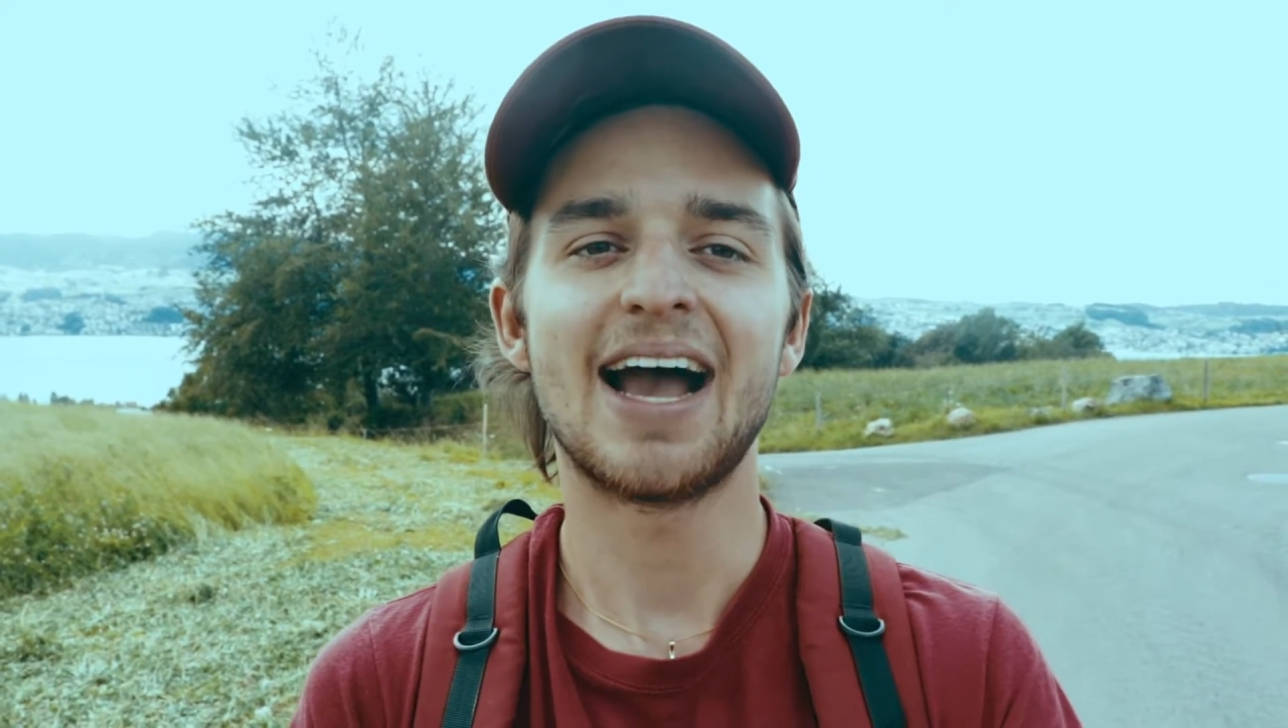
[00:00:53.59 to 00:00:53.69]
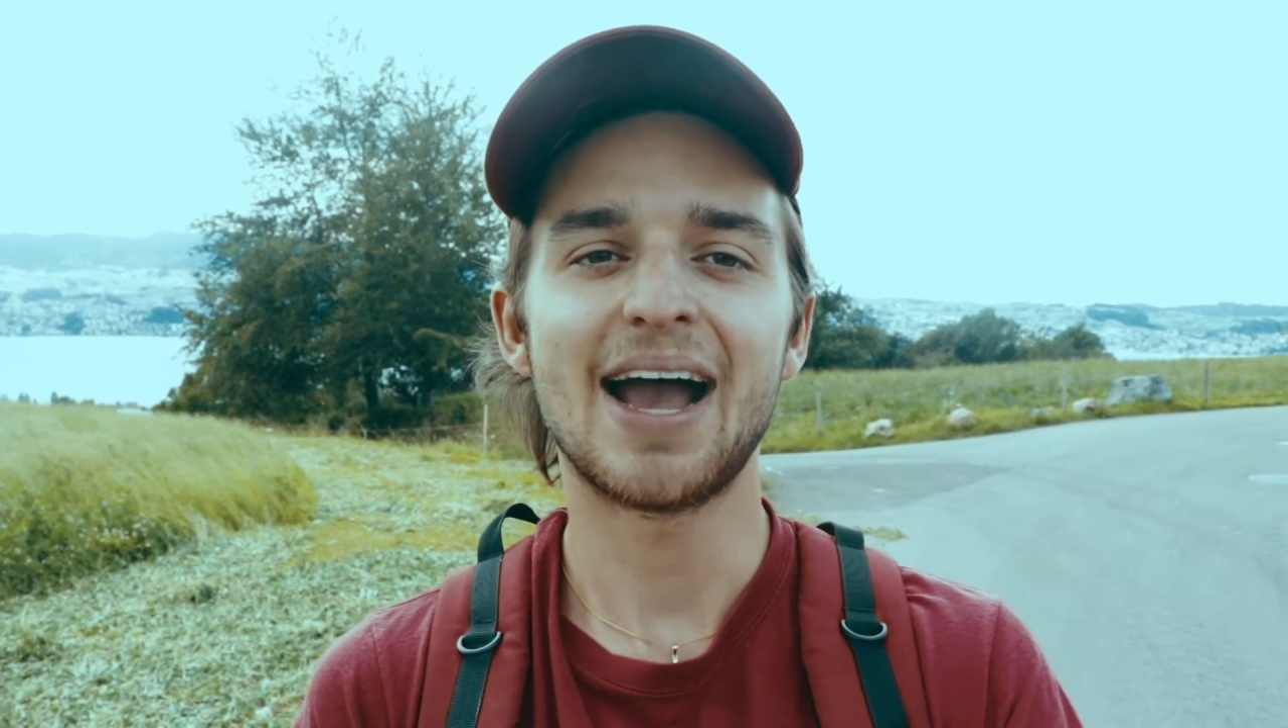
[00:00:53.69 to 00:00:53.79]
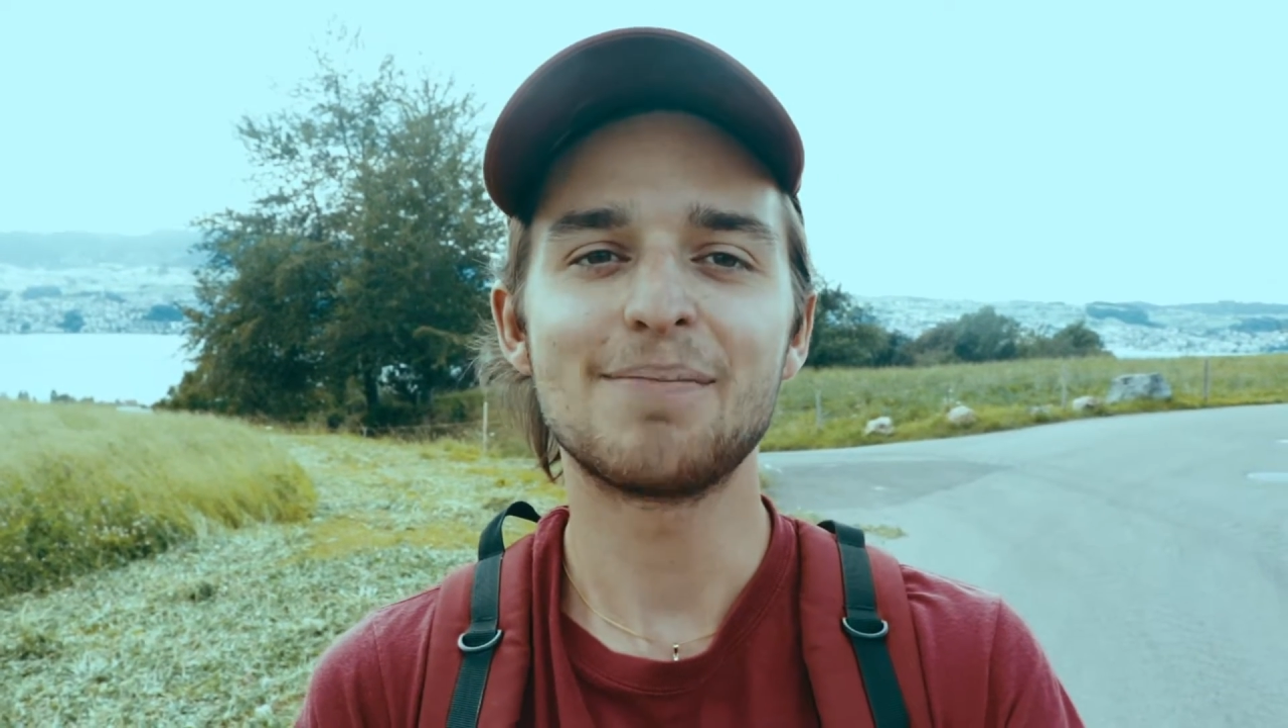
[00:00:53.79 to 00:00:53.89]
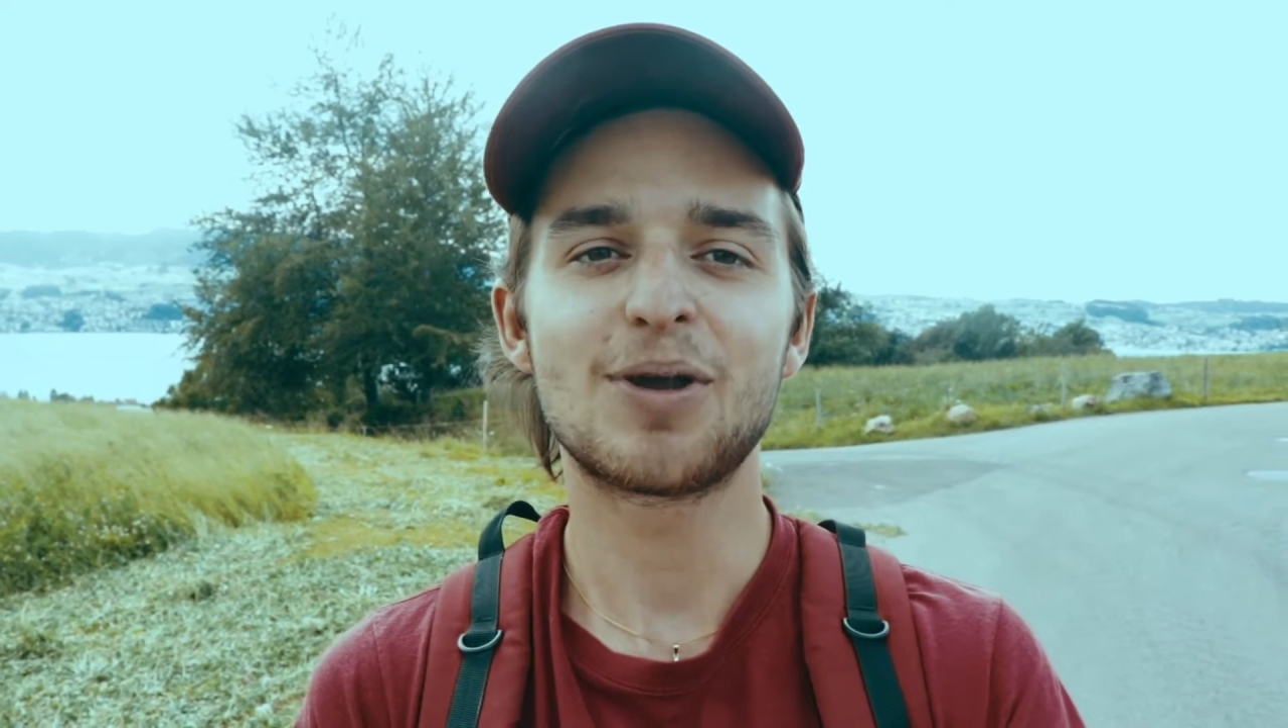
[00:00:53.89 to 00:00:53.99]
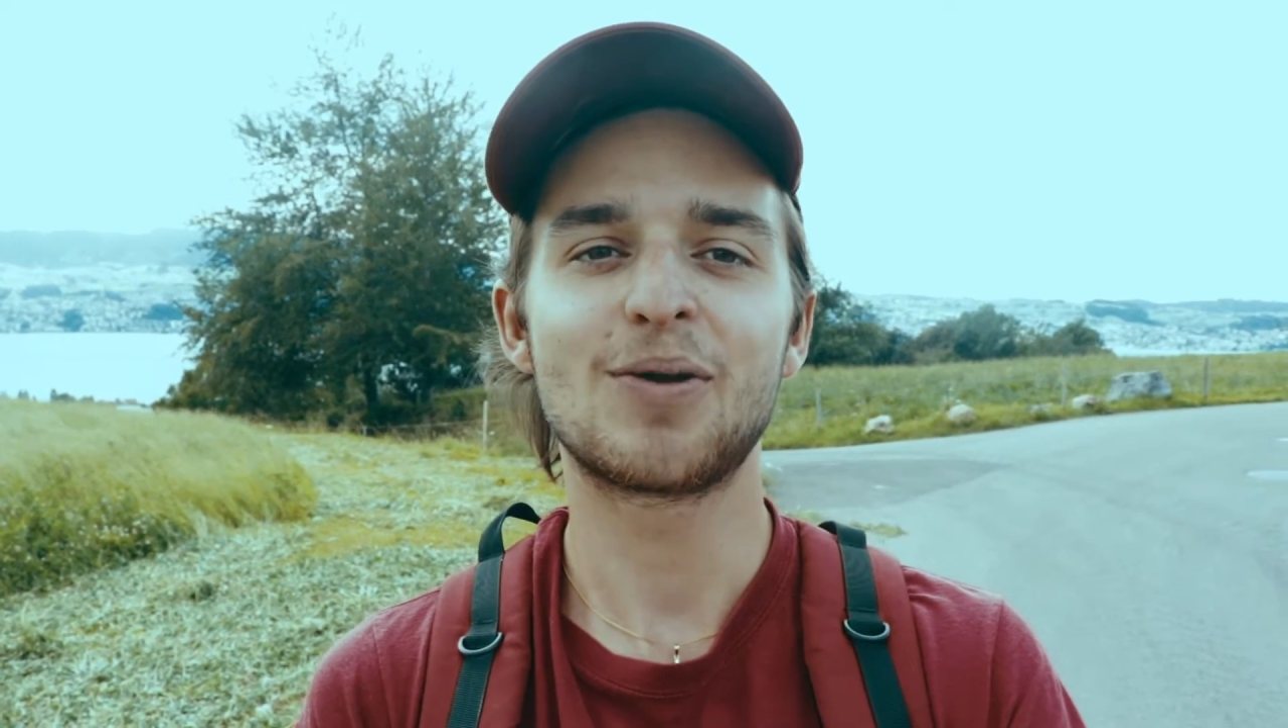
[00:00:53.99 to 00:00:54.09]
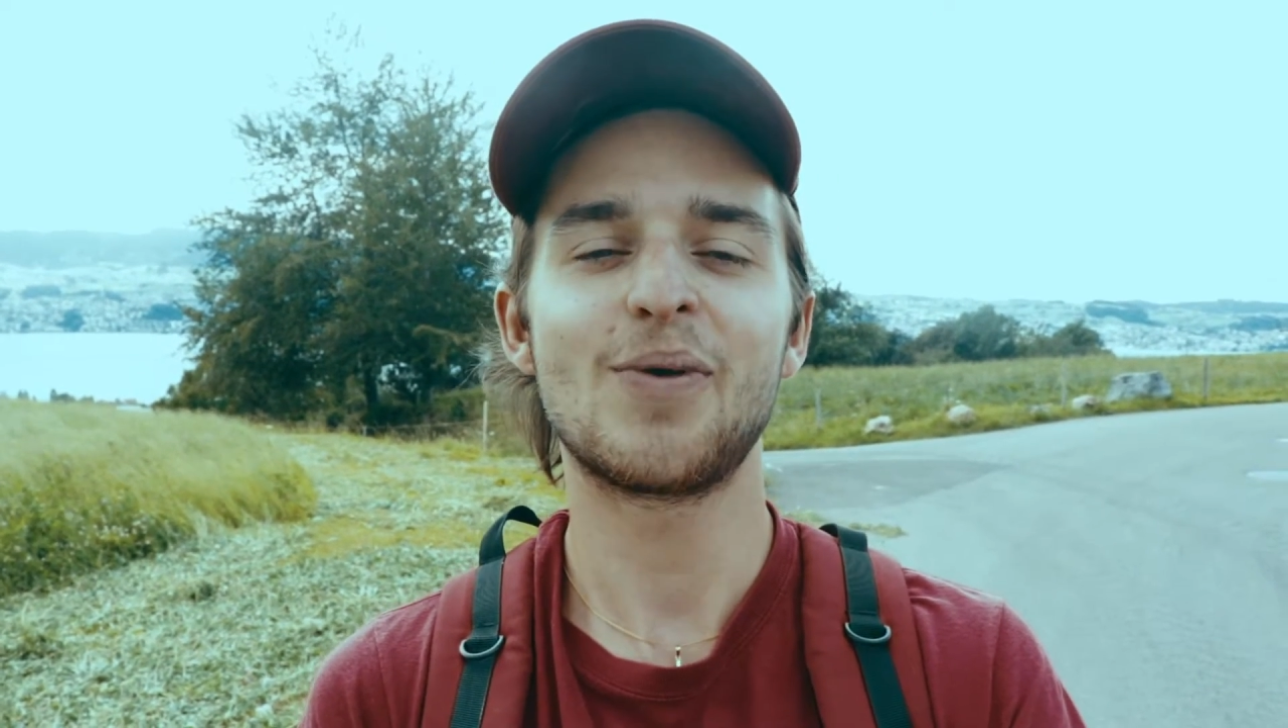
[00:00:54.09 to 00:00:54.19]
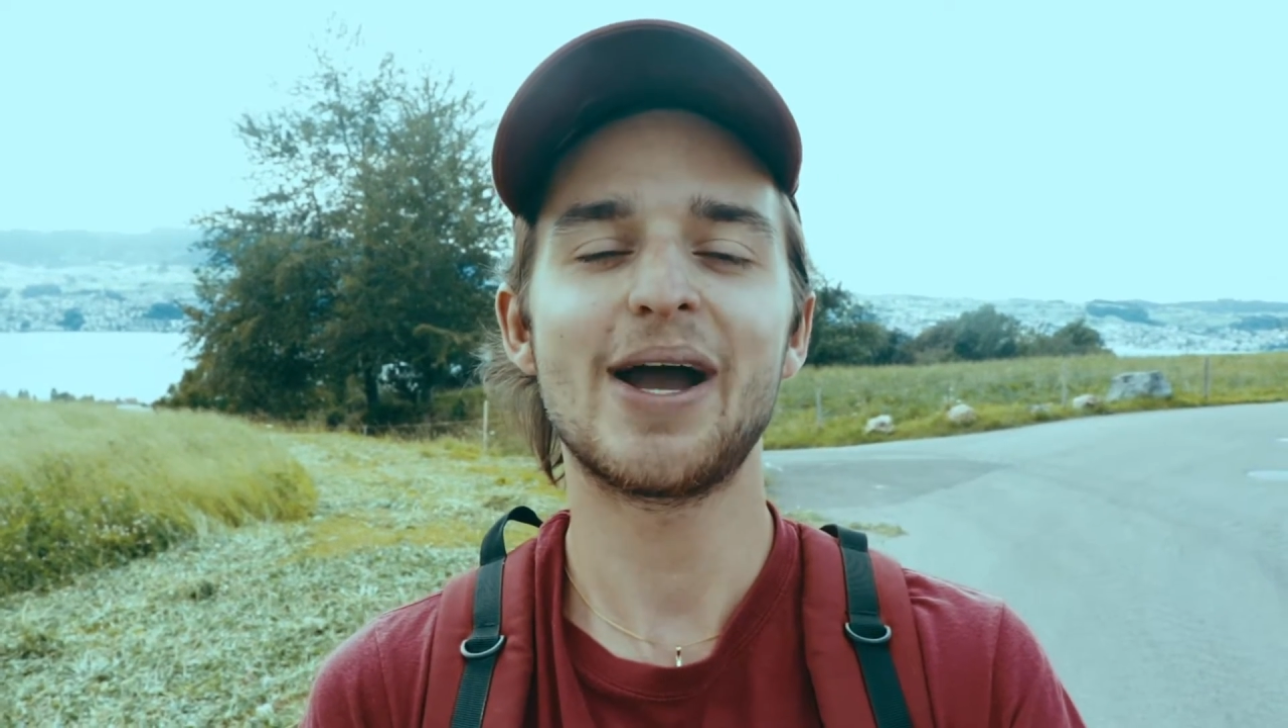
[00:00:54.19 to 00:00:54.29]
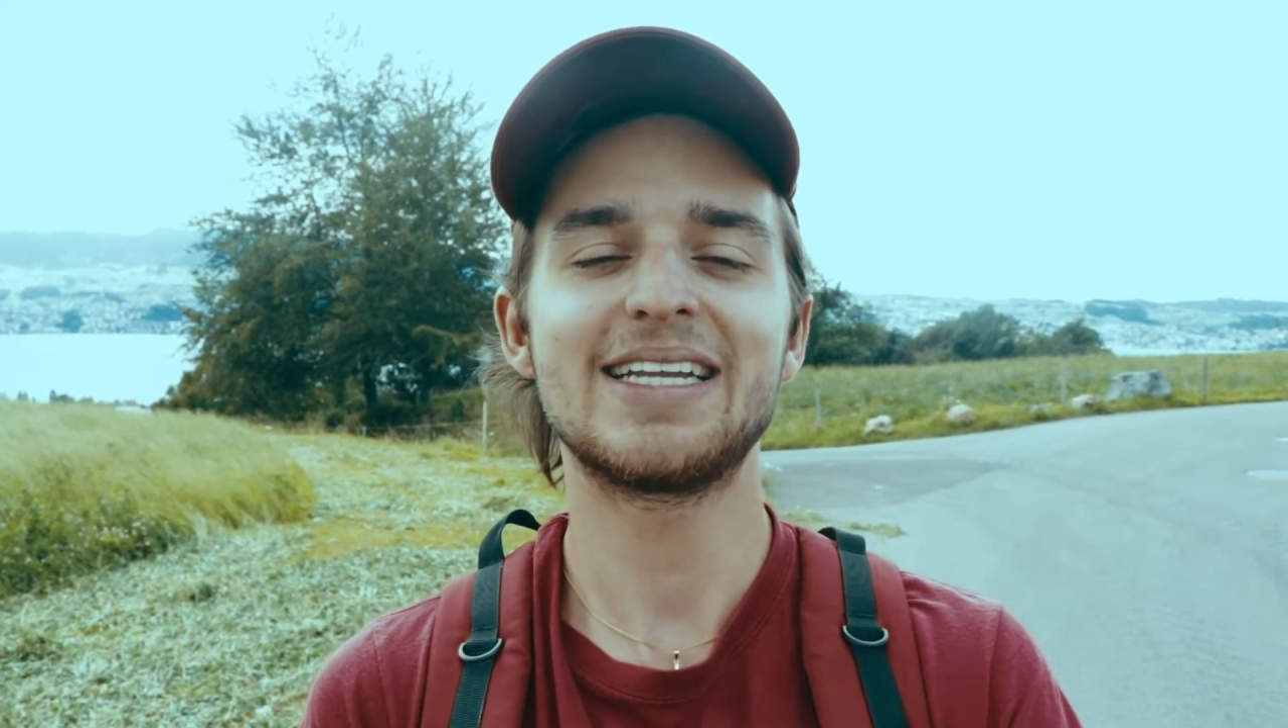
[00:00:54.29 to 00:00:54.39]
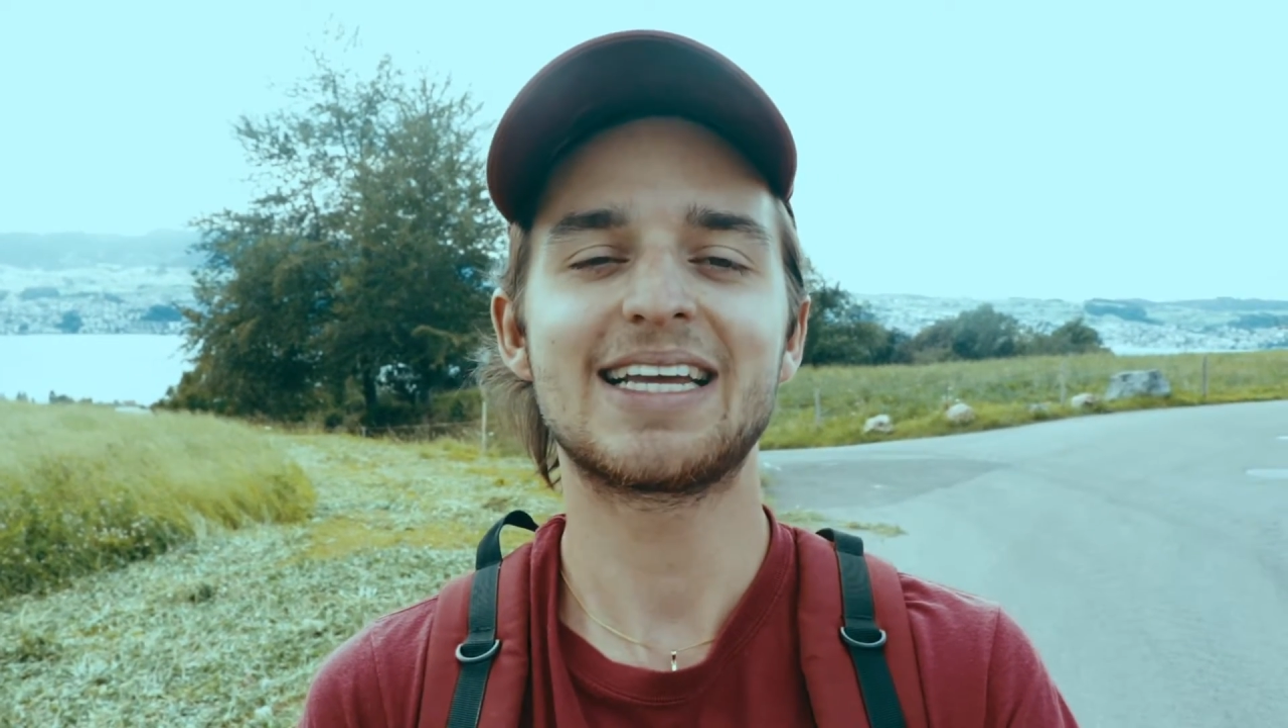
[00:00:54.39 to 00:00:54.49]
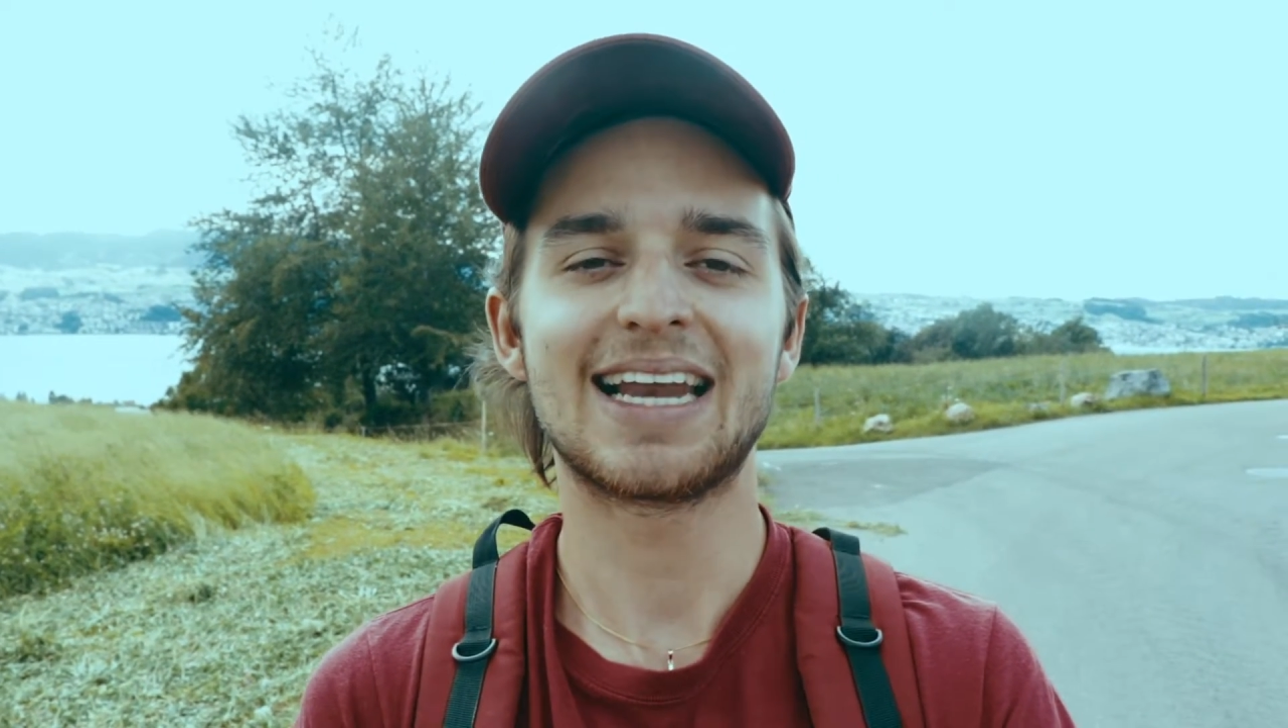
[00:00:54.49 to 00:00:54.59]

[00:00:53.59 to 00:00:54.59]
I'm quite